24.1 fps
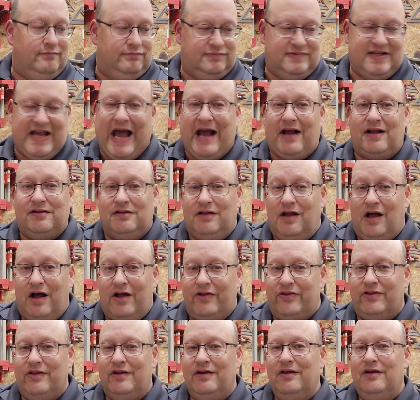tack
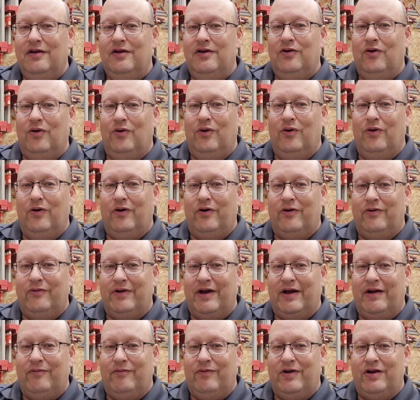cloth
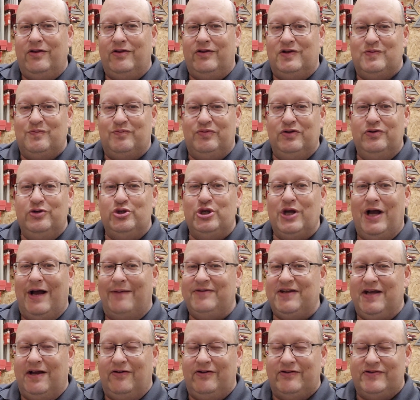or one of those blue
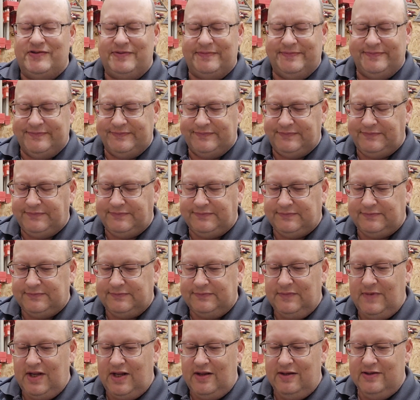shop towels.
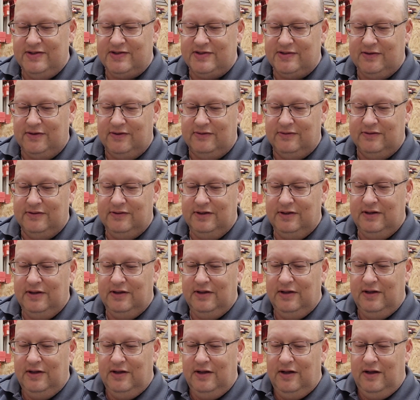So
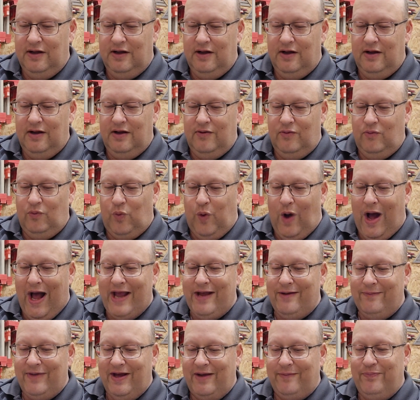why
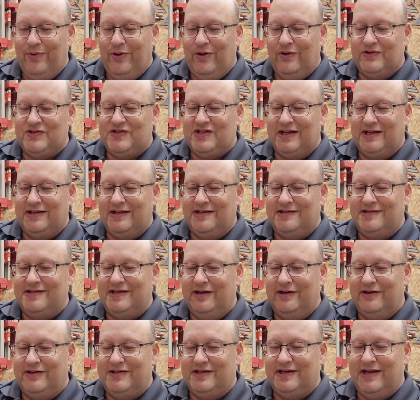am I posting this
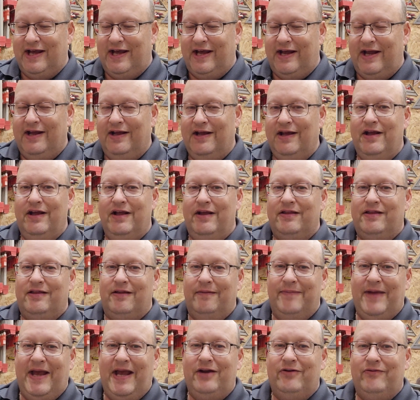here today?
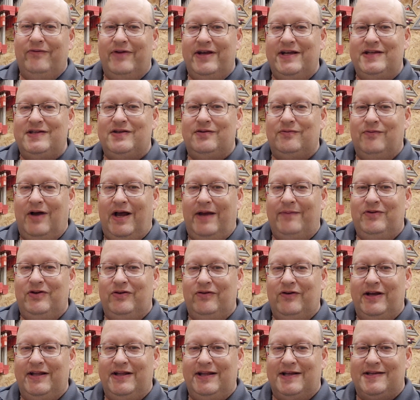The main reason why I'm
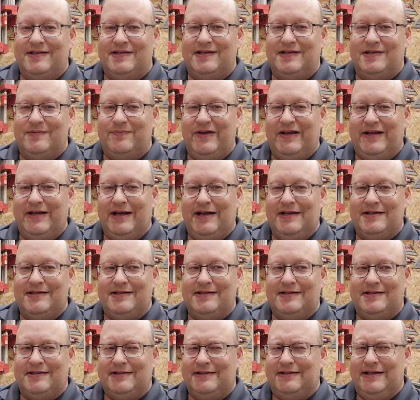doing this is
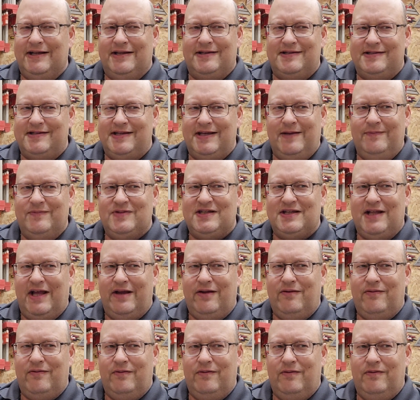because it seems
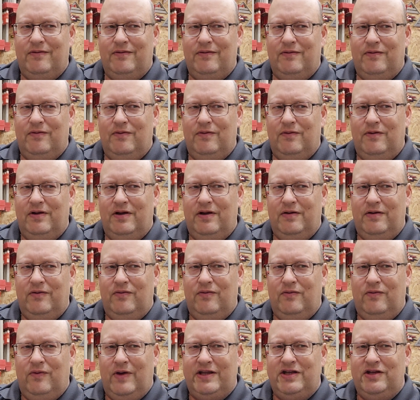like
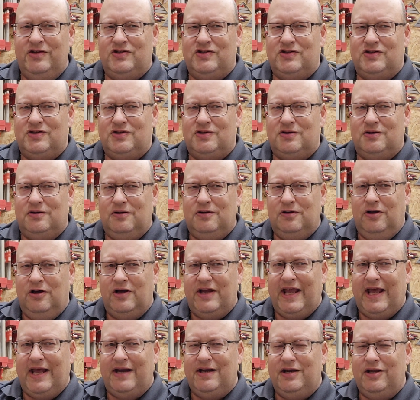when you
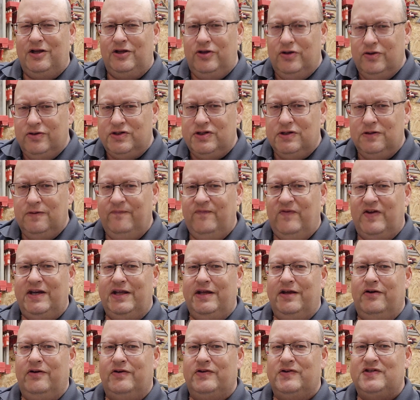look at YouTube
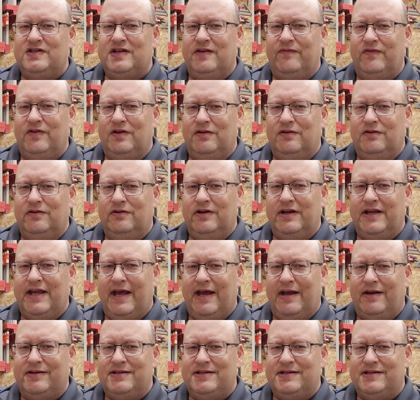videos, if you look
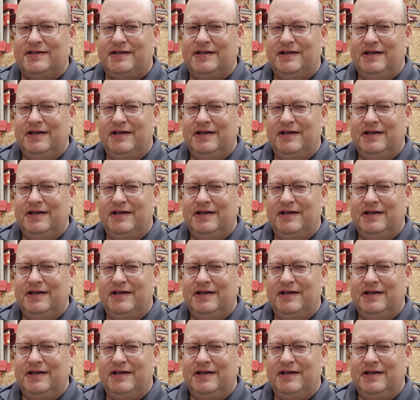at